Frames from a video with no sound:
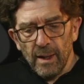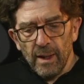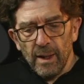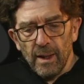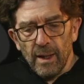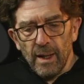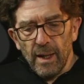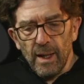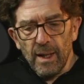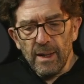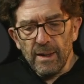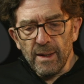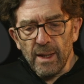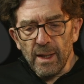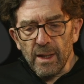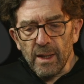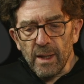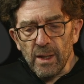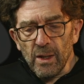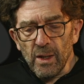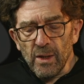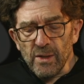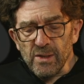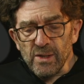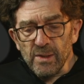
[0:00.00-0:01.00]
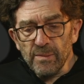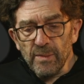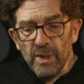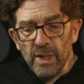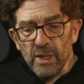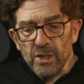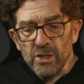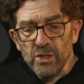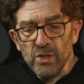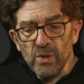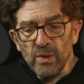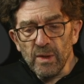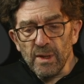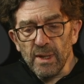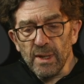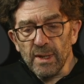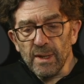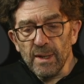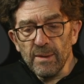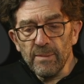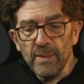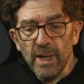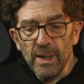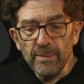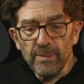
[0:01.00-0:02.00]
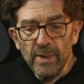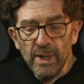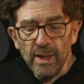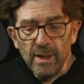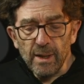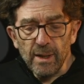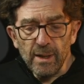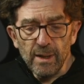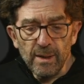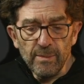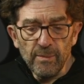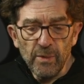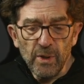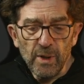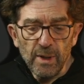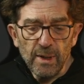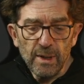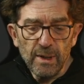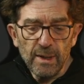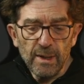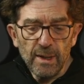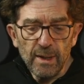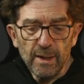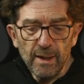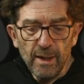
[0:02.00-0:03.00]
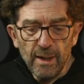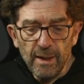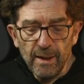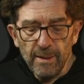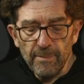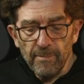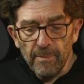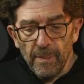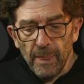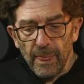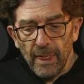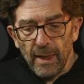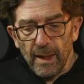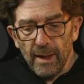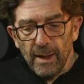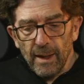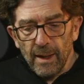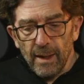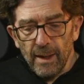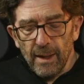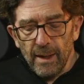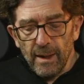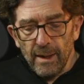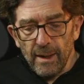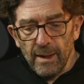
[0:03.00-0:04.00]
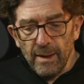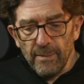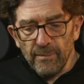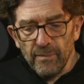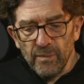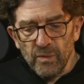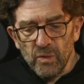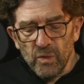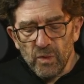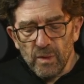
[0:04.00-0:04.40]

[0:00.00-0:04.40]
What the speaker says: And I can also make sure that in my market model that I